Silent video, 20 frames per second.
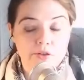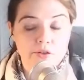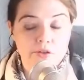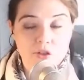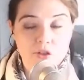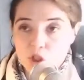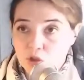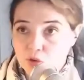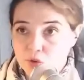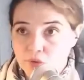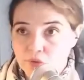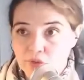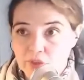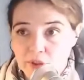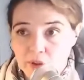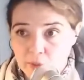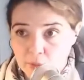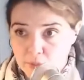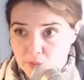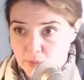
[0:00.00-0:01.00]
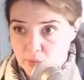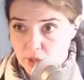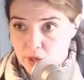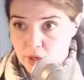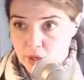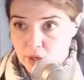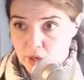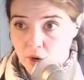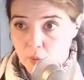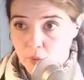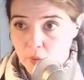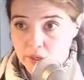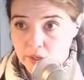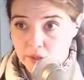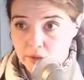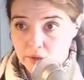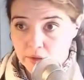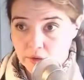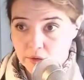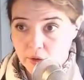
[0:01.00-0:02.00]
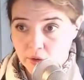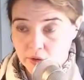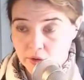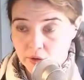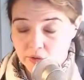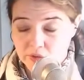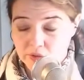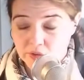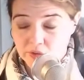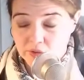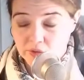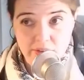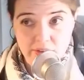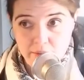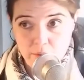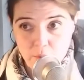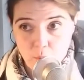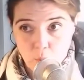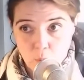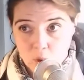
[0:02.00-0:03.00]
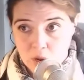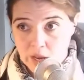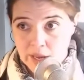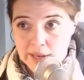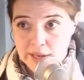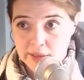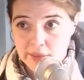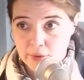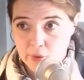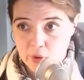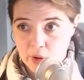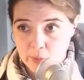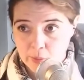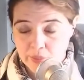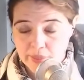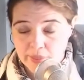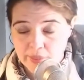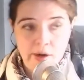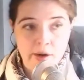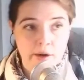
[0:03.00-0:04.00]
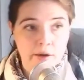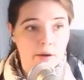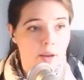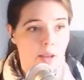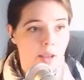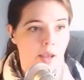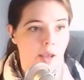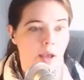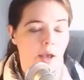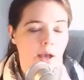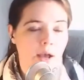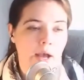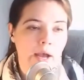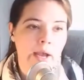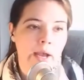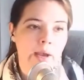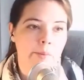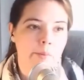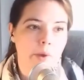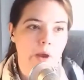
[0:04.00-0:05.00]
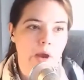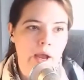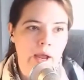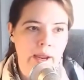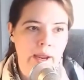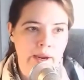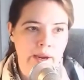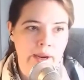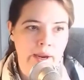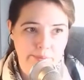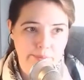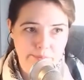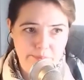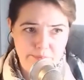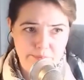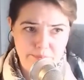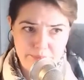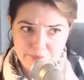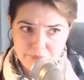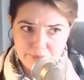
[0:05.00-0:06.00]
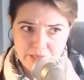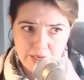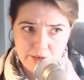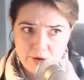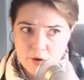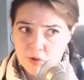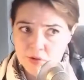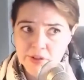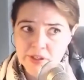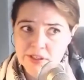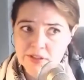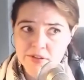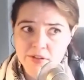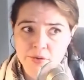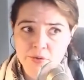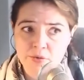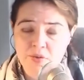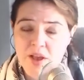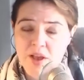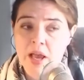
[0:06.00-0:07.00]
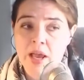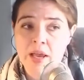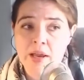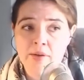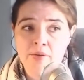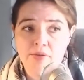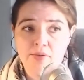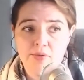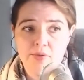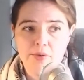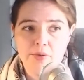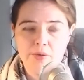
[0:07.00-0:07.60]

2 of them. No one knows exactly why they're up there. I can only surmise